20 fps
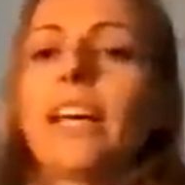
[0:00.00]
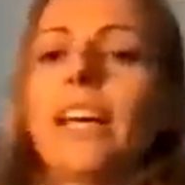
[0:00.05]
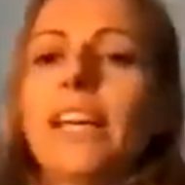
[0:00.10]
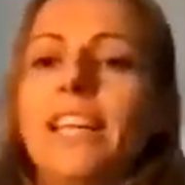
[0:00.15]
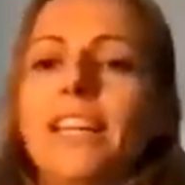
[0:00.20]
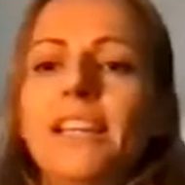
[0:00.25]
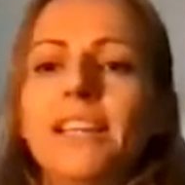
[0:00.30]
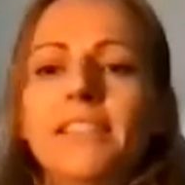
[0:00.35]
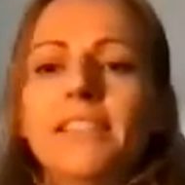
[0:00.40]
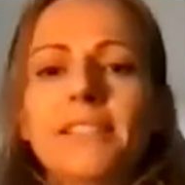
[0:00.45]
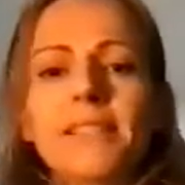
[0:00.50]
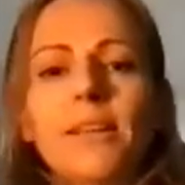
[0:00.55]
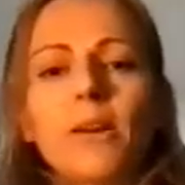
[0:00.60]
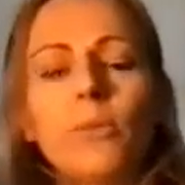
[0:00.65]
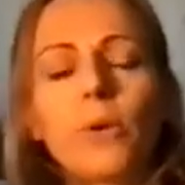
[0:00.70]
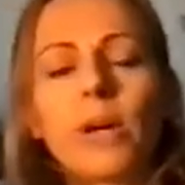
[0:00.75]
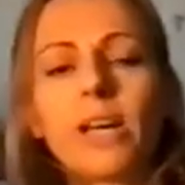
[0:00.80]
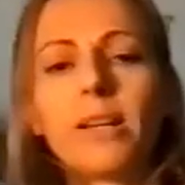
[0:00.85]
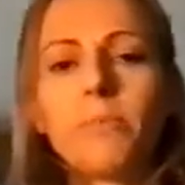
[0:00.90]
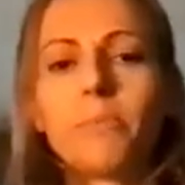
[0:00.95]
is
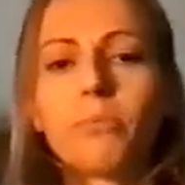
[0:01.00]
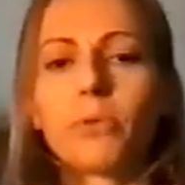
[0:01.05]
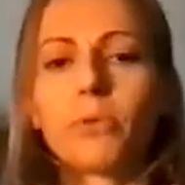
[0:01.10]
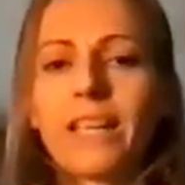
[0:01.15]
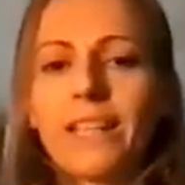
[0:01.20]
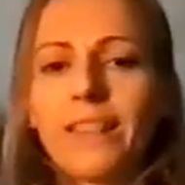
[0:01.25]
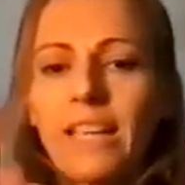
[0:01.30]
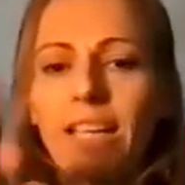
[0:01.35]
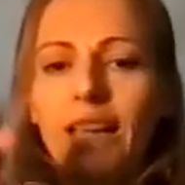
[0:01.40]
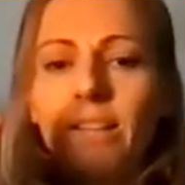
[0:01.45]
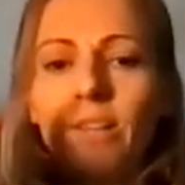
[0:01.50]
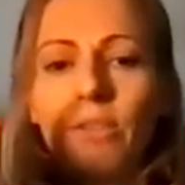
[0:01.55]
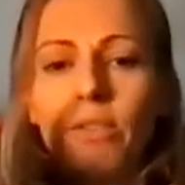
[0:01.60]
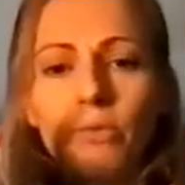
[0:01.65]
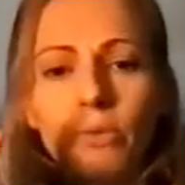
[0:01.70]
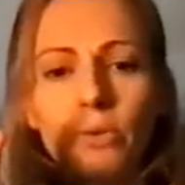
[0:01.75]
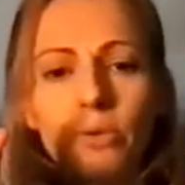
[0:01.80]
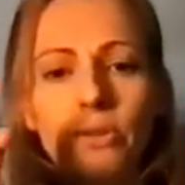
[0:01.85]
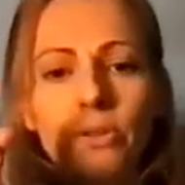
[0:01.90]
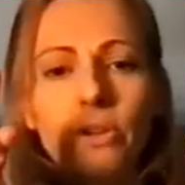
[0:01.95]
we're going to breathe in
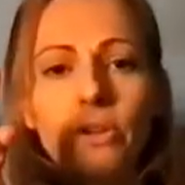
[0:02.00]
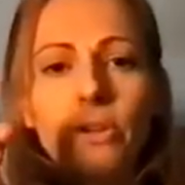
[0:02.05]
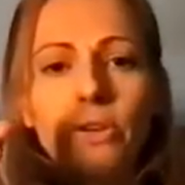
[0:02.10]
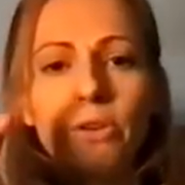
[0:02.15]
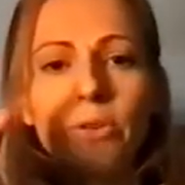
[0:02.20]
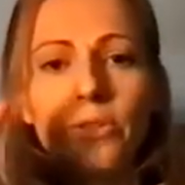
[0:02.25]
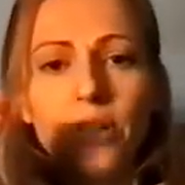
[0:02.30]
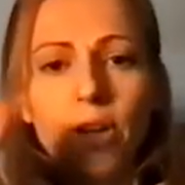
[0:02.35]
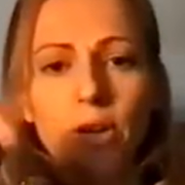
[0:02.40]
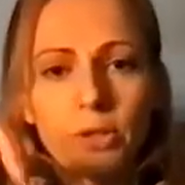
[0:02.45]
through the nose.